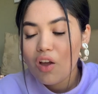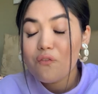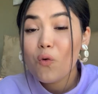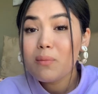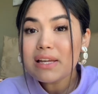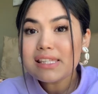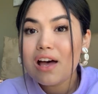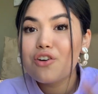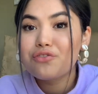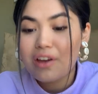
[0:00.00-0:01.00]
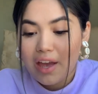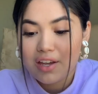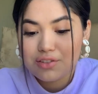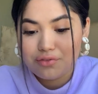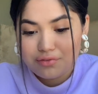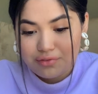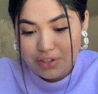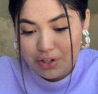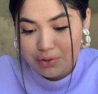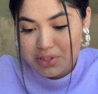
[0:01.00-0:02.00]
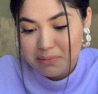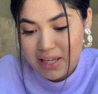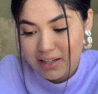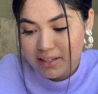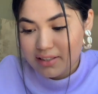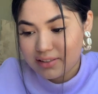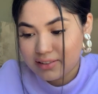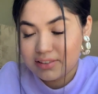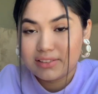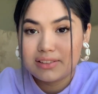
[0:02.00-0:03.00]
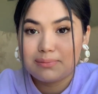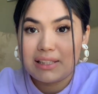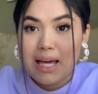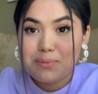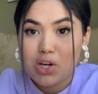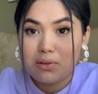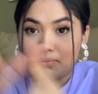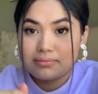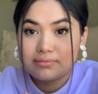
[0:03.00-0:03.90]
for myself and, you know, to make my laptop